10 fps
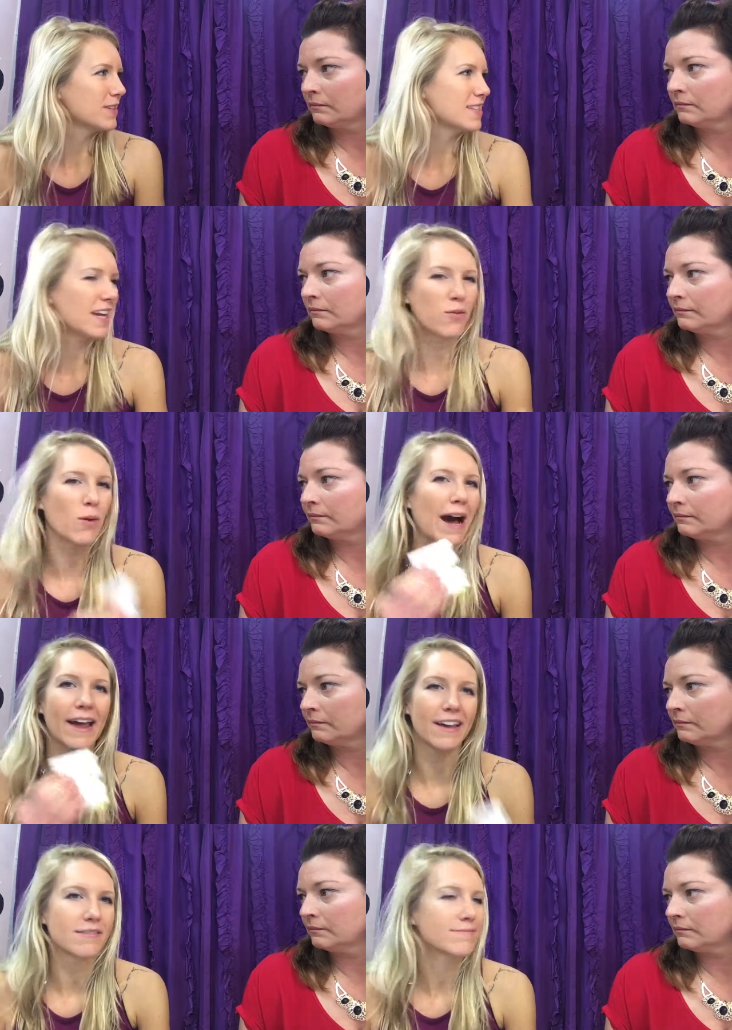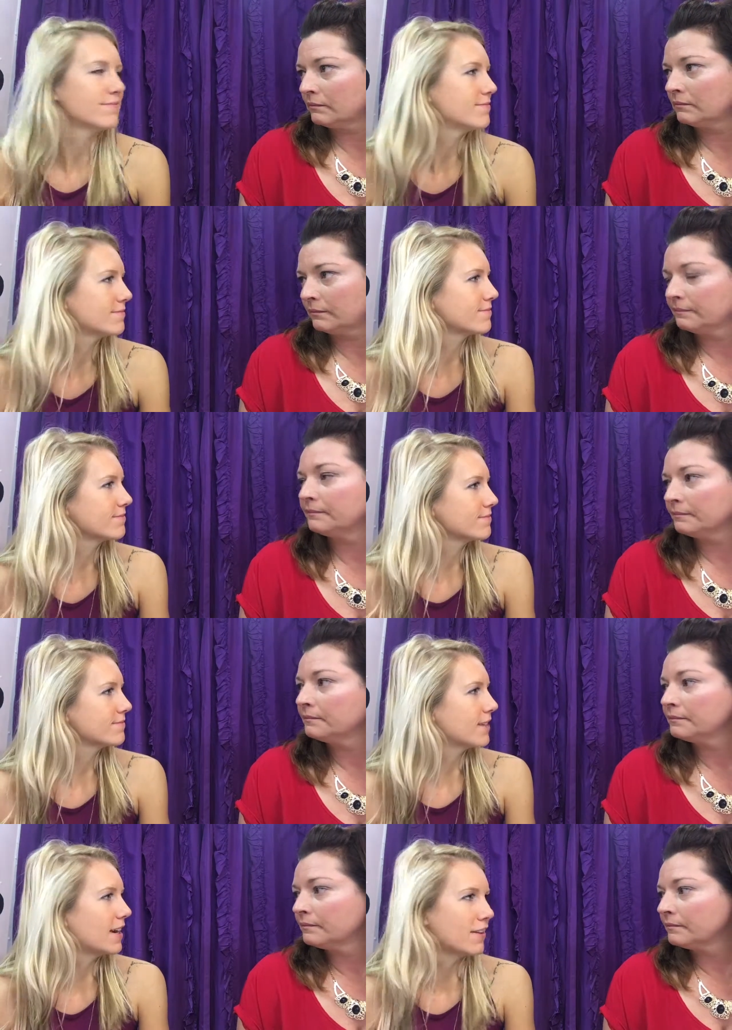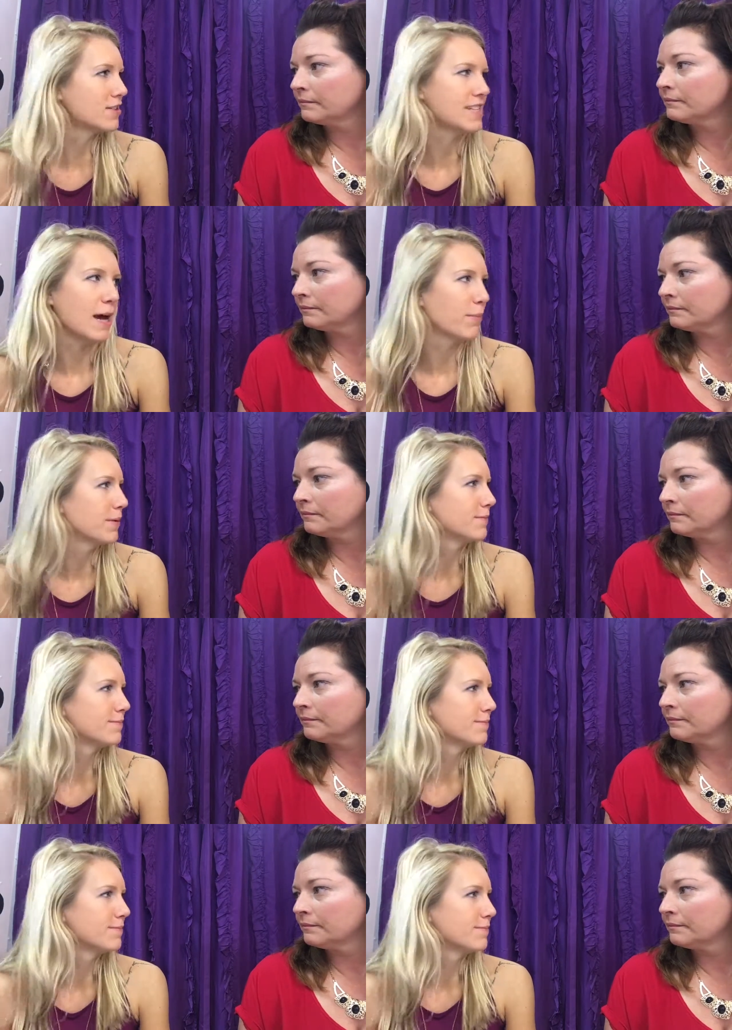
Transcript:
Speaker 1: feels like why another step.